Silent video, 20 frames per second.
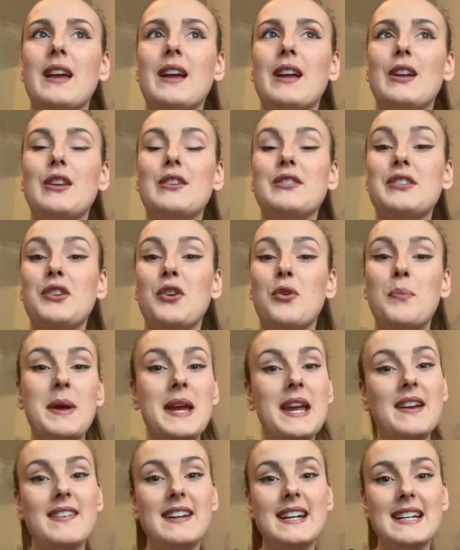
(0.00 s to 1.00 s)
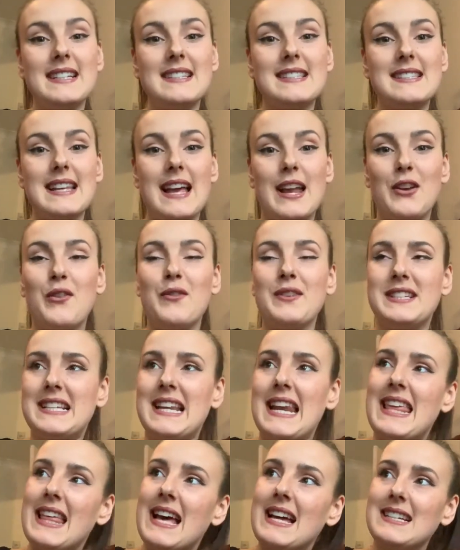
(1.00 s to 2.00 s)
losing your periods and
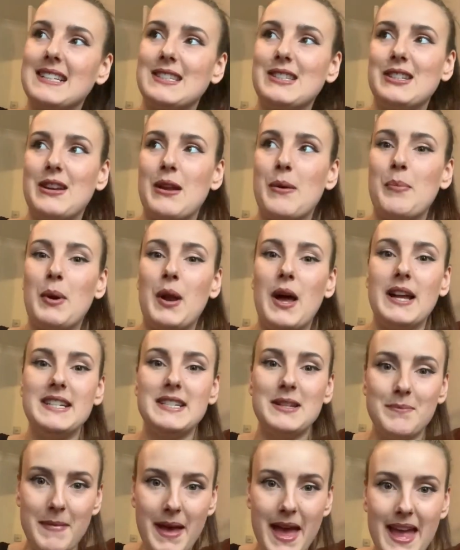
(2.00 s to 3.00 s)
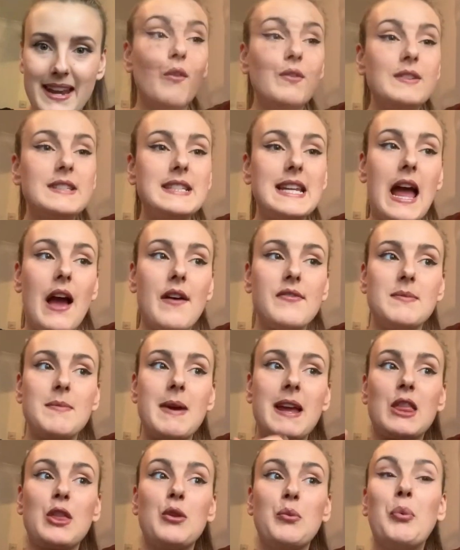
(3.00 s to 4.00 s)
obviously that doesn't apply to men obviously you have to
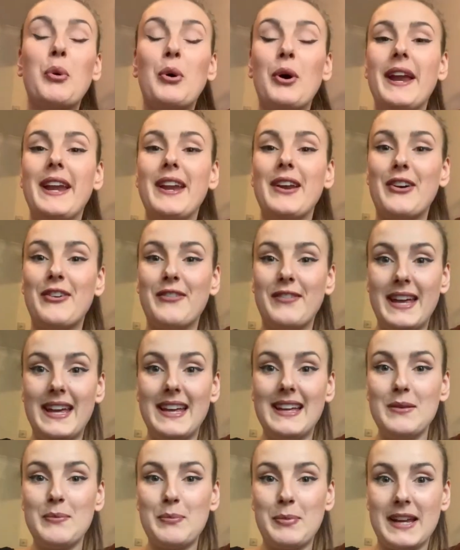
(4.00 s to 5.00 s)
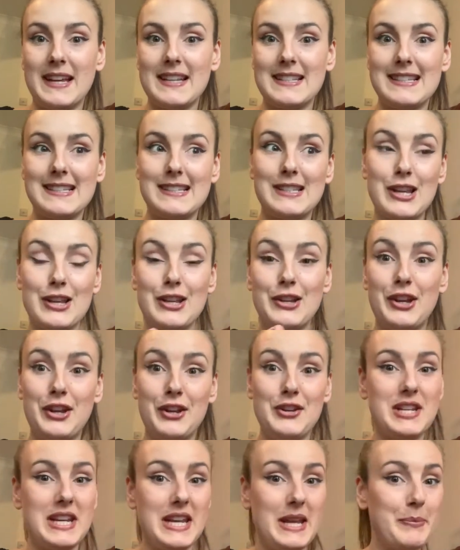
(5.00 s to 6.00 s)
make the point of it because it's
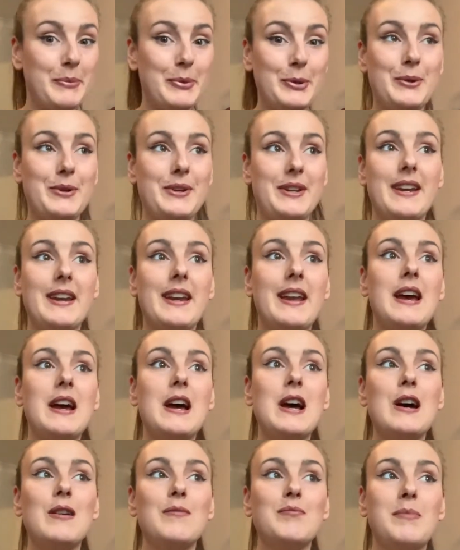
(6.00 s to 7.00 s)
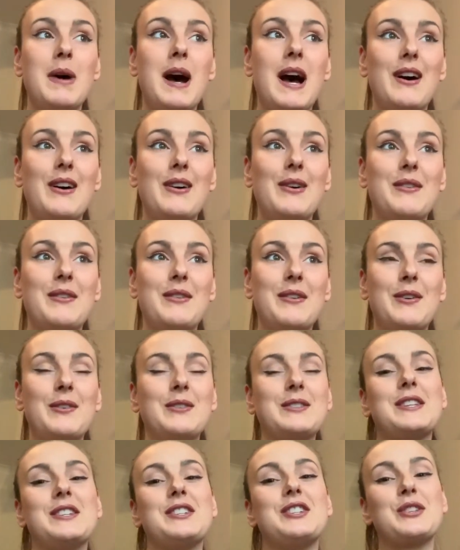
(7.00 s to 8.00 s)
hugely important but
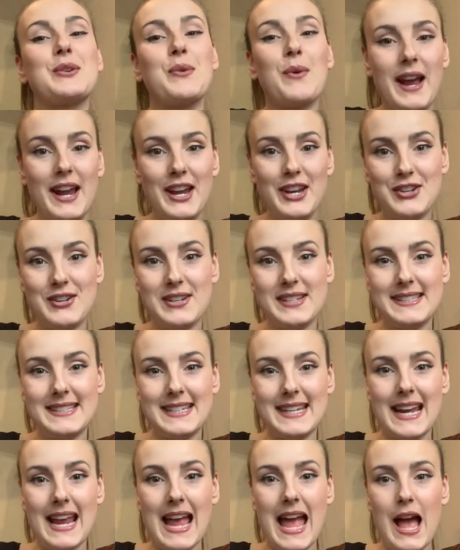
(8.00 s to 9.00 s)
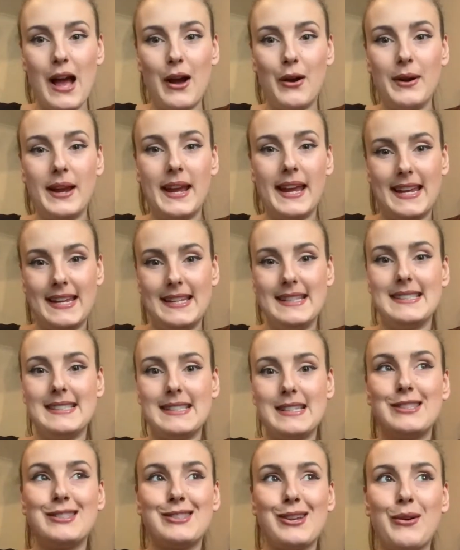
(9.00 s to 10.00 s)
also it's just quite interesting how it
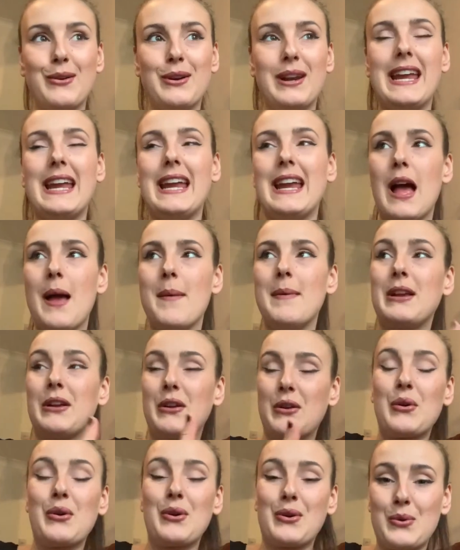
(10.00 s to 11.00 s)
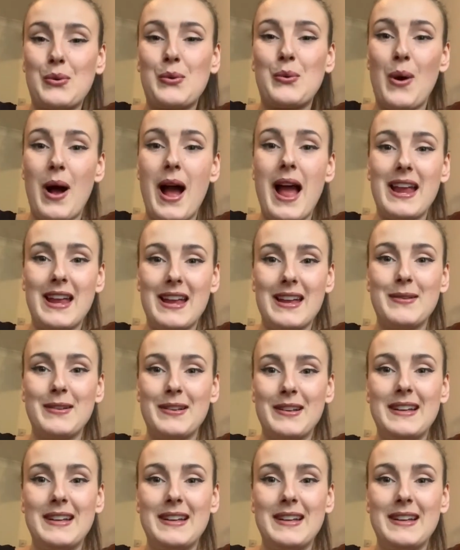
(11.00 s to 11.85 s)
is solely i mean quite